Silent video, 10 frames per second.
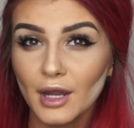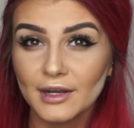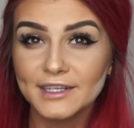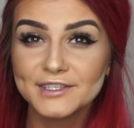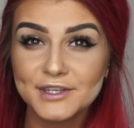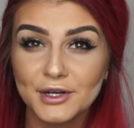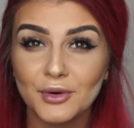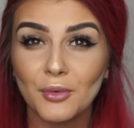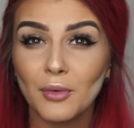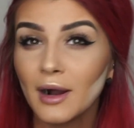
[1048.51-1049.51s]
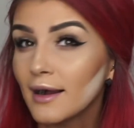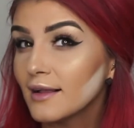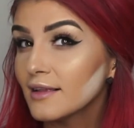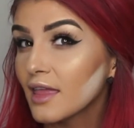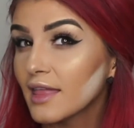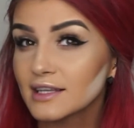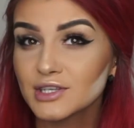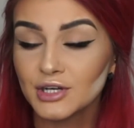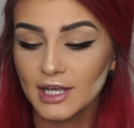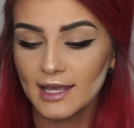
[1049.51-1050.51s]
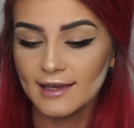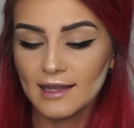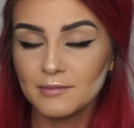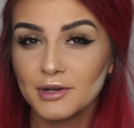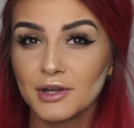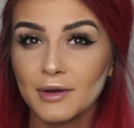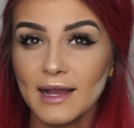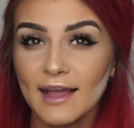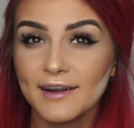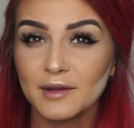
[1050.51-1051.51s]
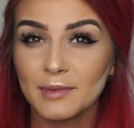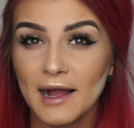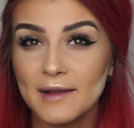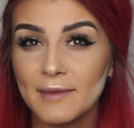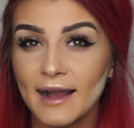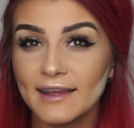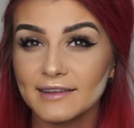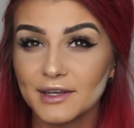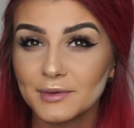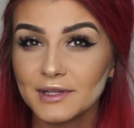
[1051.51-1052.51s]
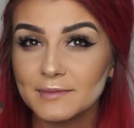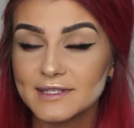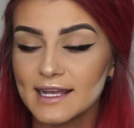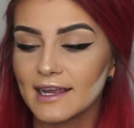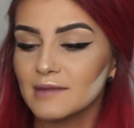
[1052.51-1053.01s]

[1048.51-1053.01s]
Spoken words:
Alright, so while that's cooking, I'm going to go ahead and apply my liquid lipstick.